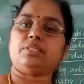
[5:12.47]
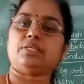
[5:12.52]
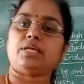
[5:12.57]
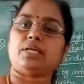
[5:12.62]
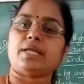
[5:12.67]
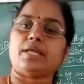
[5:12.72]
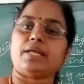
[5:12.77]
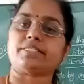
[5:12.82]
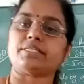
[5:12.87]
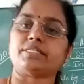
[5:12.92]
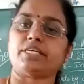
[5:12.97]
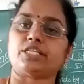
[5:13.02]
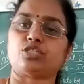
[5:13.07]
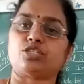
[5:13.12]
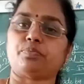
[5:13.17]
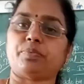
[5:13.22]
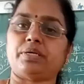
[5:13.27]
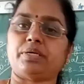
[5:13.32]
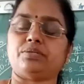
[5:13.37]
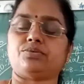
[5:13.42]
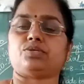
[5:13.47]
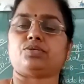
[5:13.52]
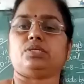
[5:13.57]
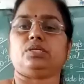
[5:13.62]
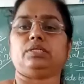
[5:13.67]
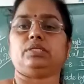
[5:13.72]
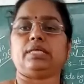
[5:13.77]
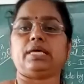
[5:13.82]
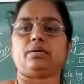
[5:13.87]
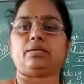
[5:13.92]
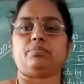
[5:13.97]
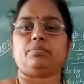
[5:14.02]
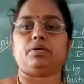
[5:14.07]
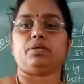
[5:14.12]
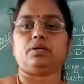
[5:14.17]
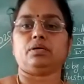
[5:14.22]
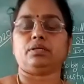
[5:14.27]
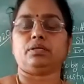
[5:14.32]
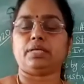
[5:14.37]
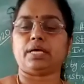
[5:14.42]
less expense, that
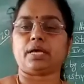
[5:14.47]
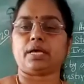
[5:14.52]
they